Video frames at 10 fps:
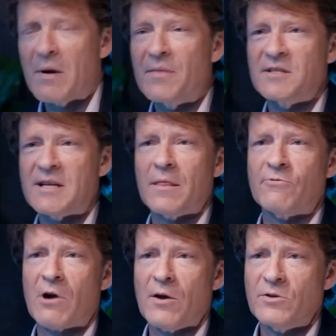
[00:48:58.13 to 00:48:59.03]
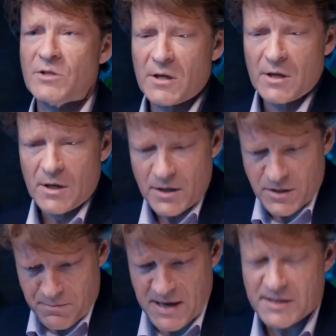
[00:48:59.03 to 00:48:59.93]
months down the road,
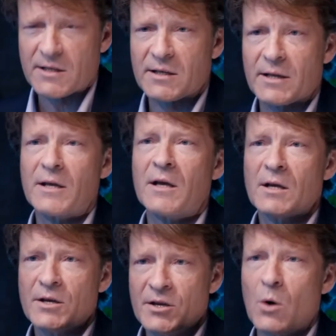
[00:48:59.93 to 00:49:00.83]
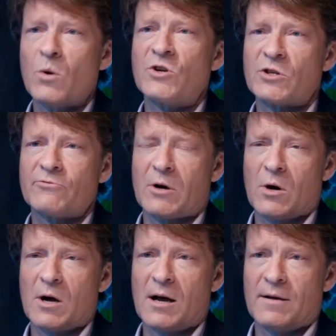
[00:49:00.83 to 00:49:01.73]
domestically, no one should
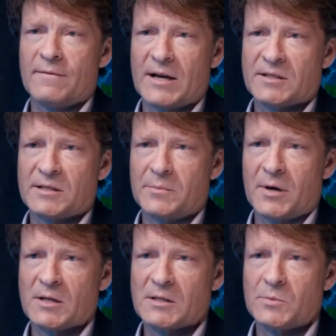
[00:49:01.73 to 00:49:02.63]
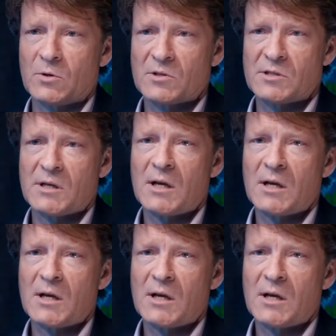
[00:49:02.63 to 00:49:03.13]
require vaccine passports.